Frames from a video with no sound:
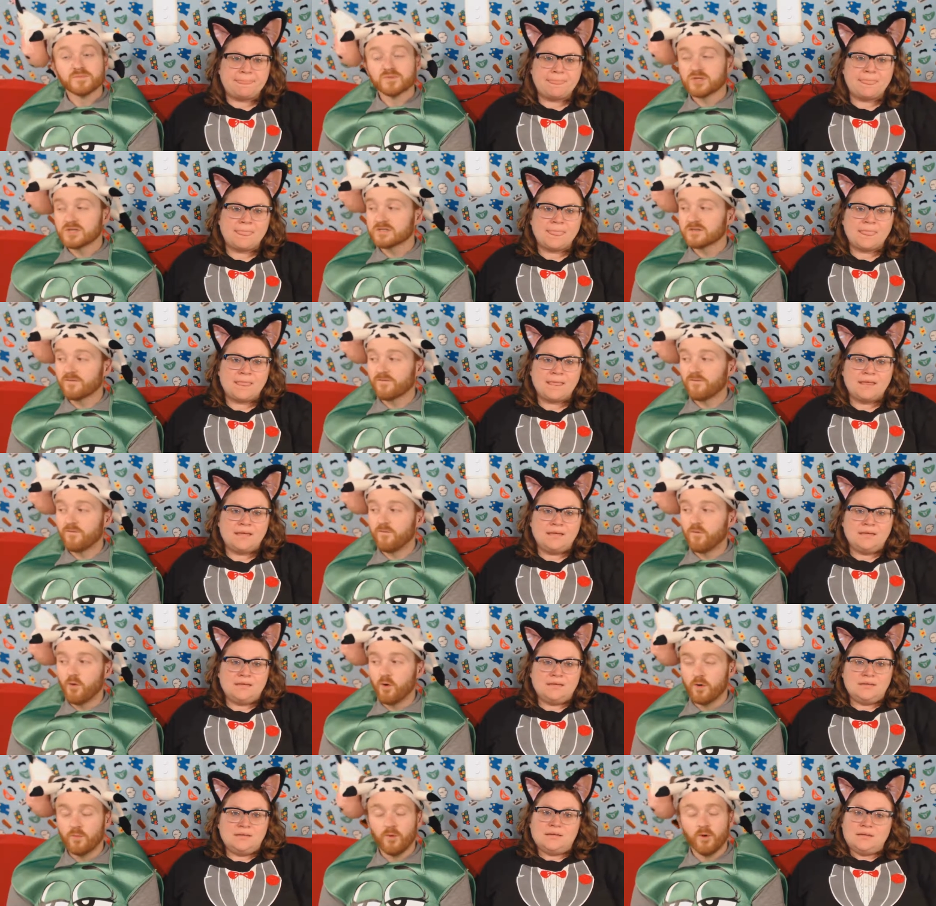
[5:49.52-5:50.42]
Speaker 1: She's a
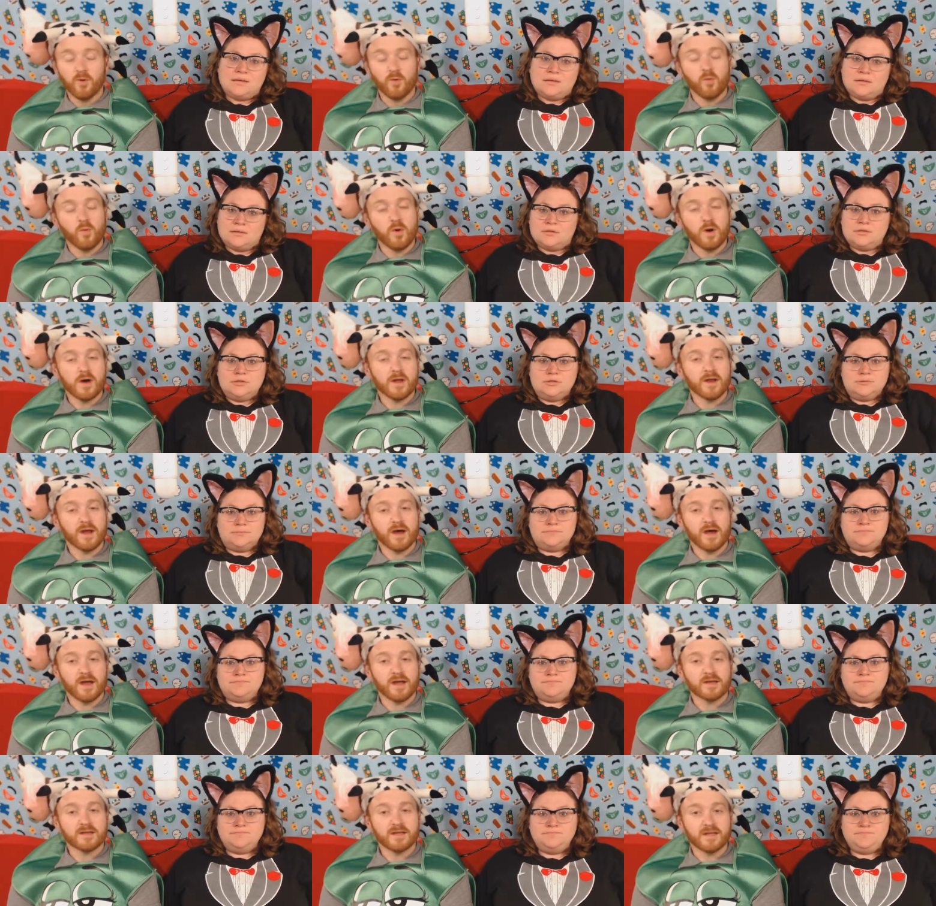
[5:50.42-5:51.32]
formal,
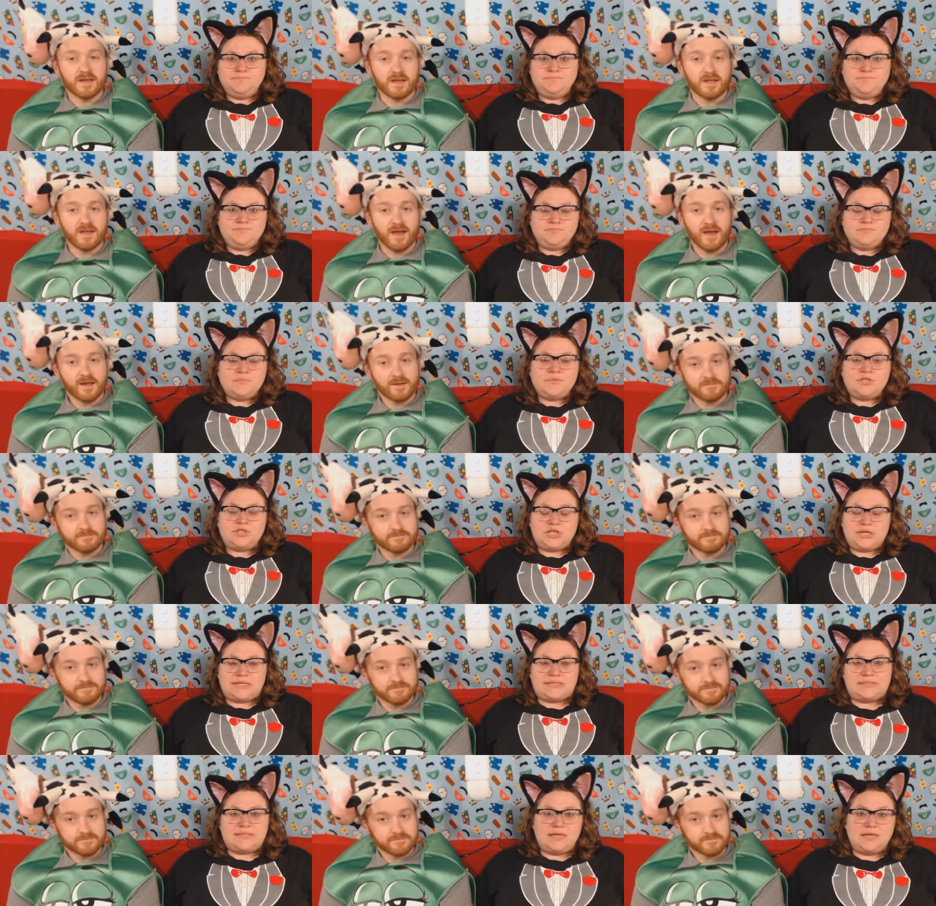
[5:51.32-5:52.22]
one-eyed kitty cat.
Speaker 2: She
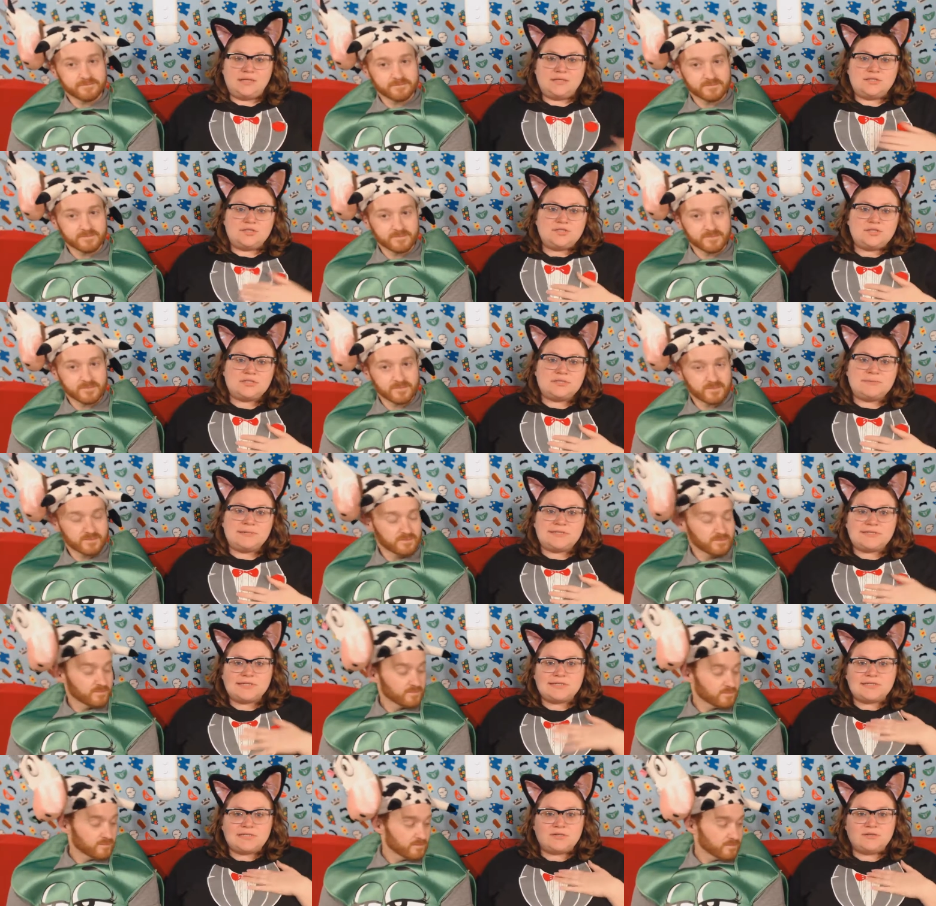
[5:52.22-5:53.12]
is. So this is my
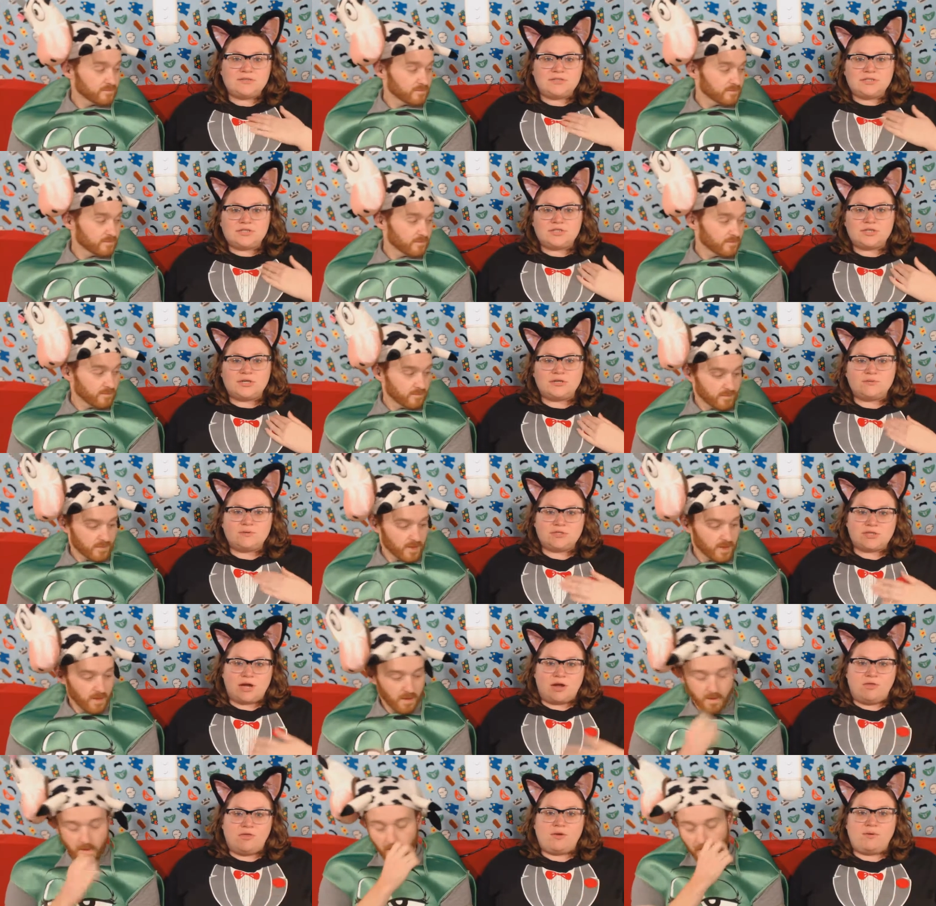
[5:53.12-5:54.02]
tuxedo t-shirt, which I
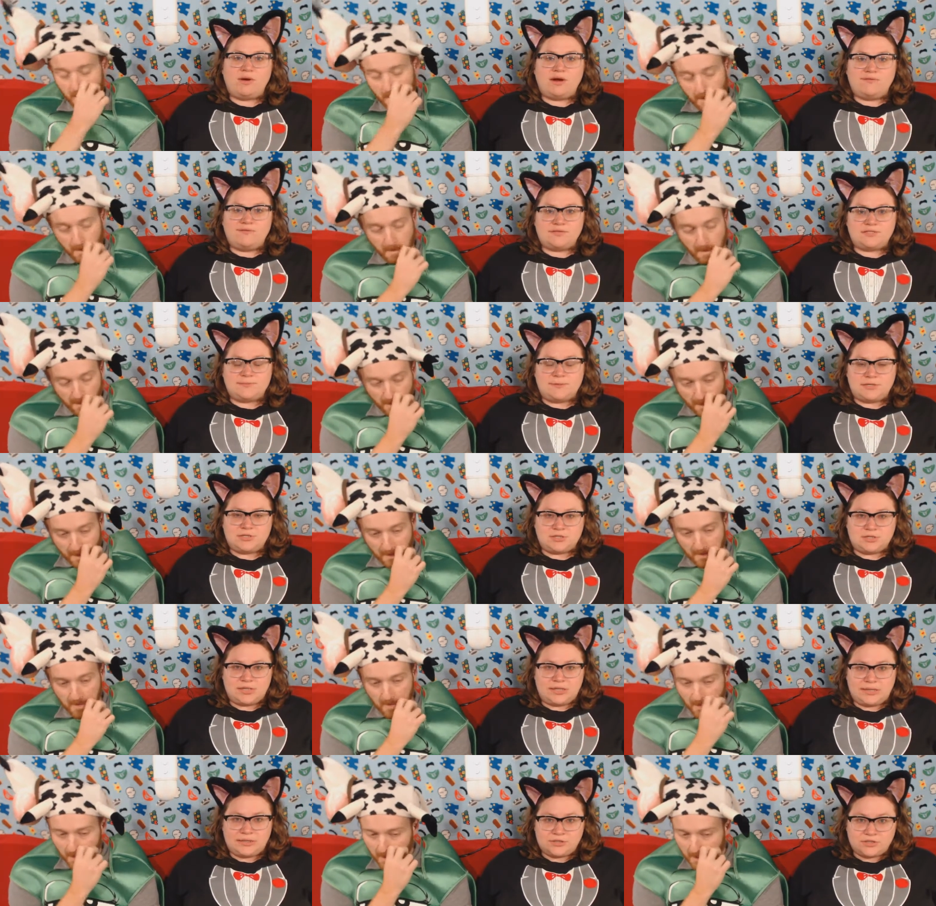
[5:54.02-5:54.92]
only wear for special
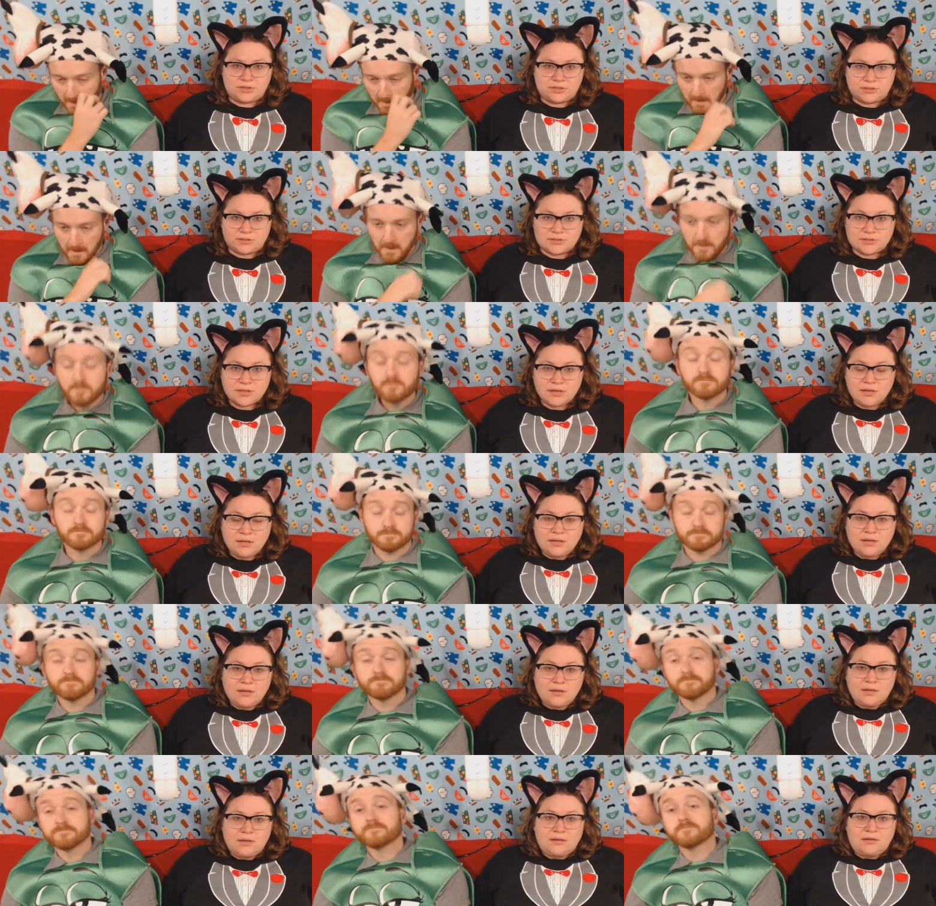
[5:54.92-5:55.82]
occasions.
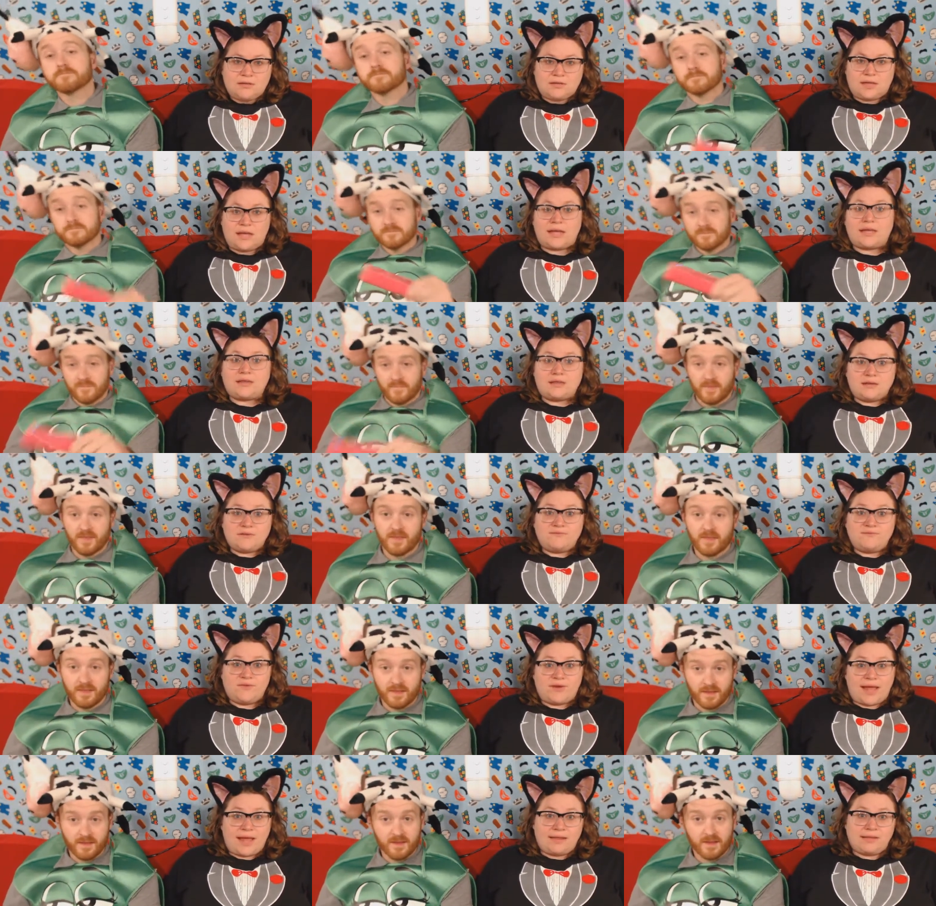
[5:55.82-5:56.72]
Like the
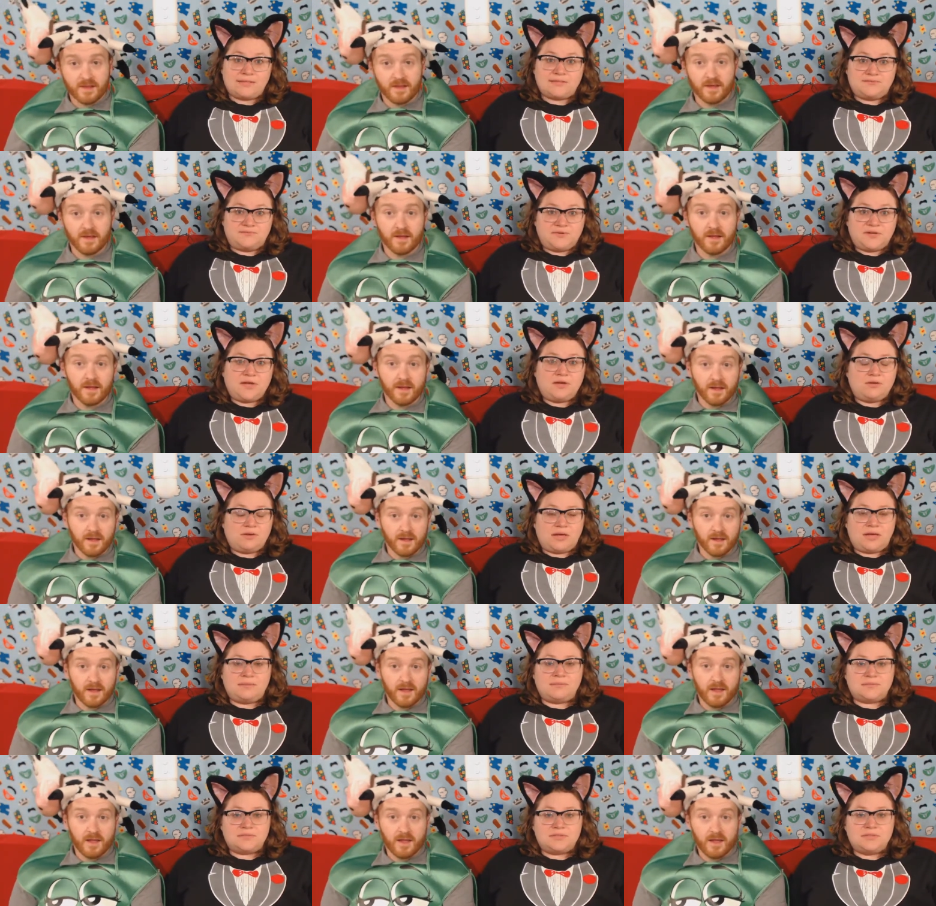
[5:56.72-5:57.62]
finales of video
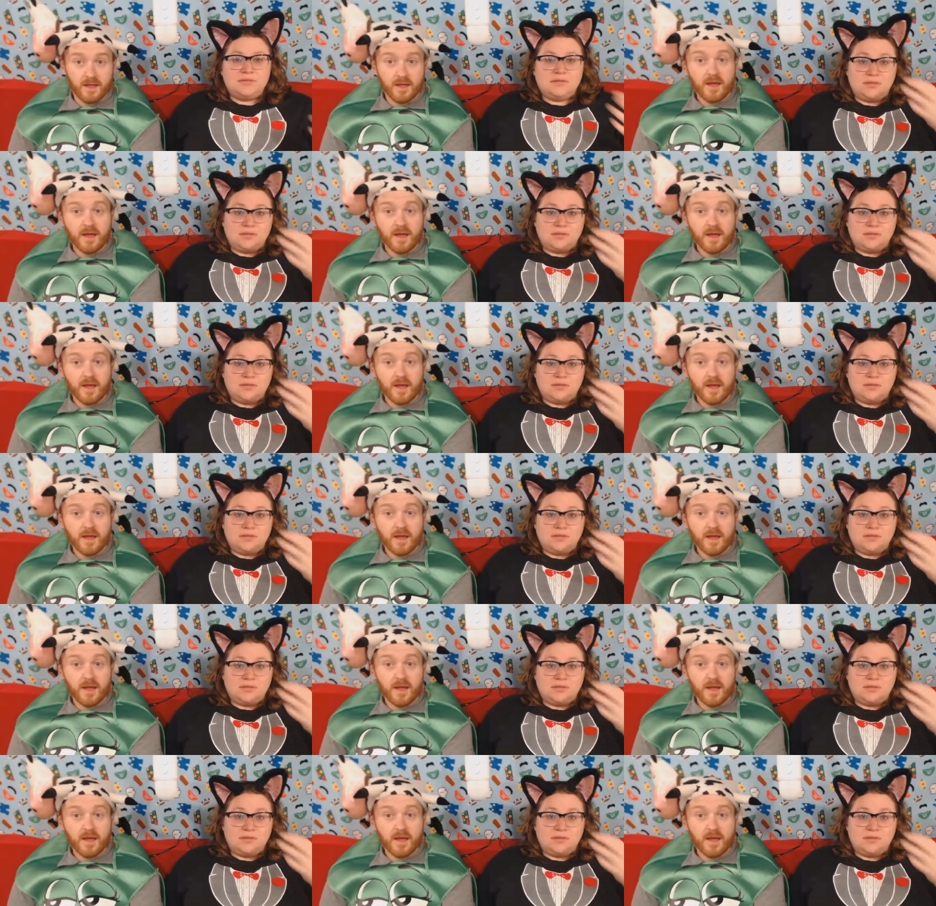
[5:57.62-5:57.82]
games.